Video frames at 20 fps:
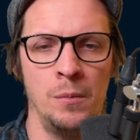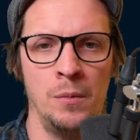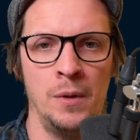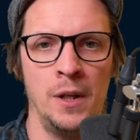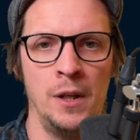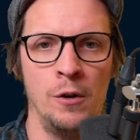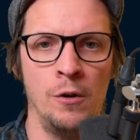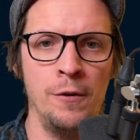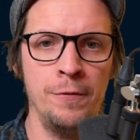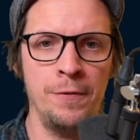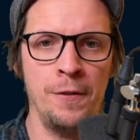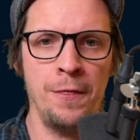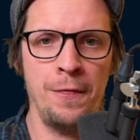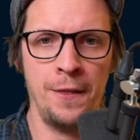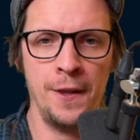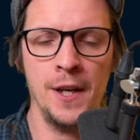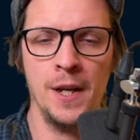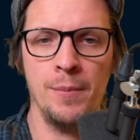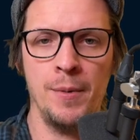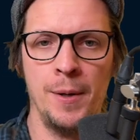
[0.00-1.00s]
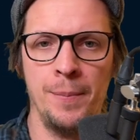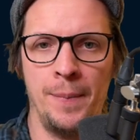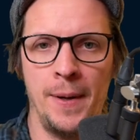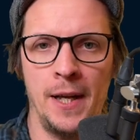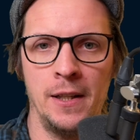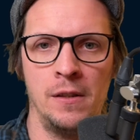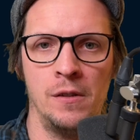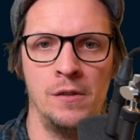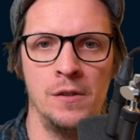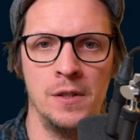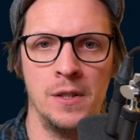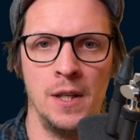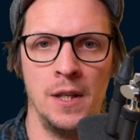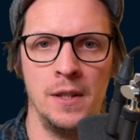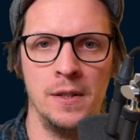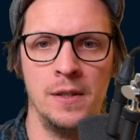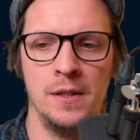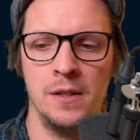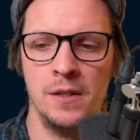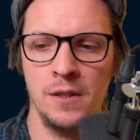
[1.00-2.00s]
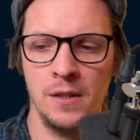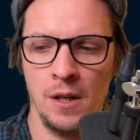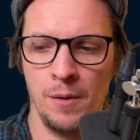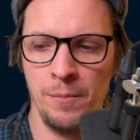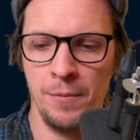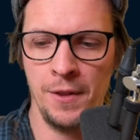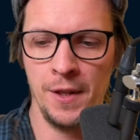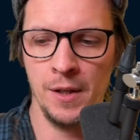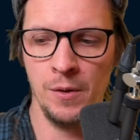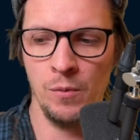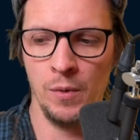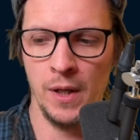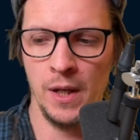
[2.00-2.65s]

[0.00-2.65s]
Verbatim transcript: we often think about patterns as something